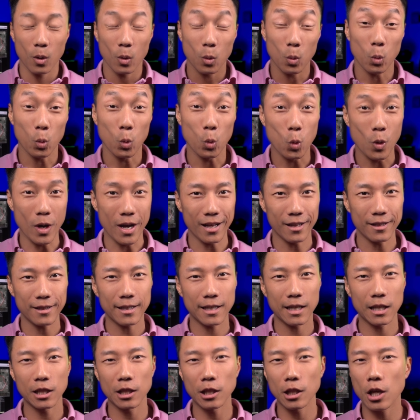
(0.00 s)
Well,
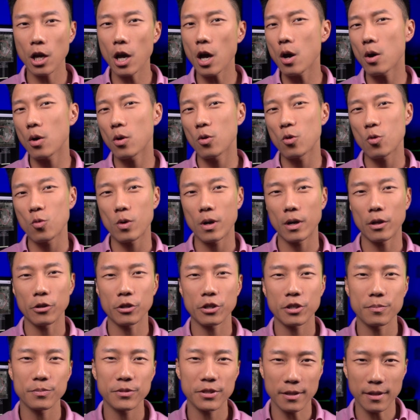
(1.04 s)
hello,
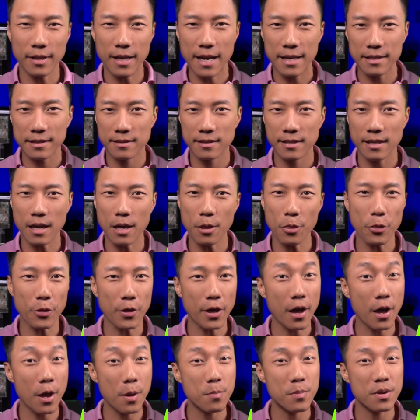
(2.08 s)
welcome to Last 10th.
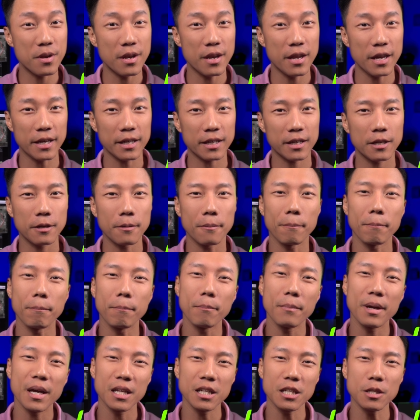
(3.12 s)
I'm Nick.
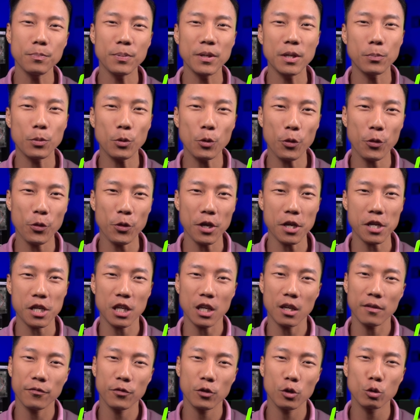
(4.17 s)
Many people think
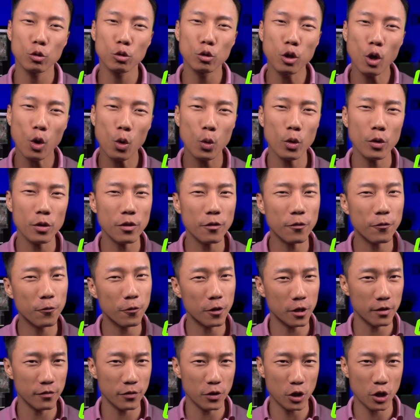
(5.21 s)
if you lower the
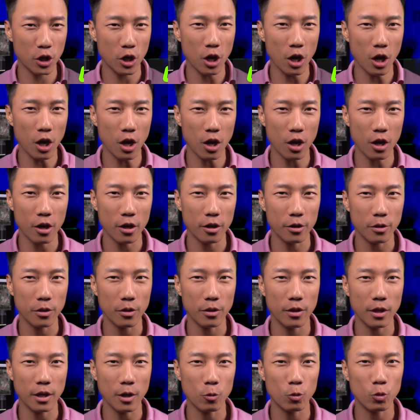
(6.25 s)
front of the car,
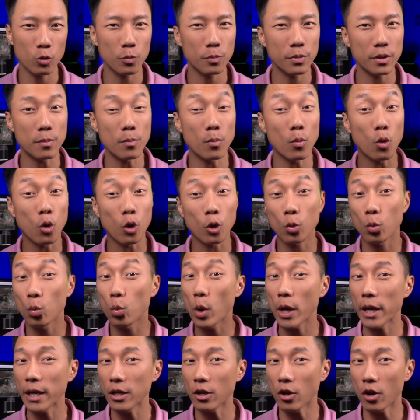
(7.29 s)
there will be more
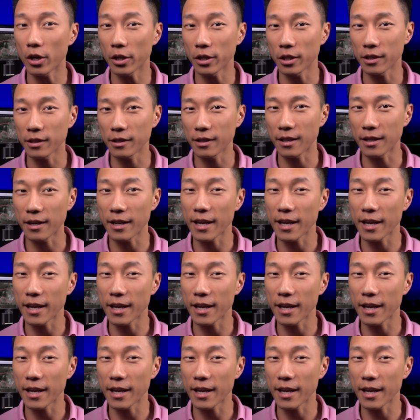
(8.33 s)
weight on it and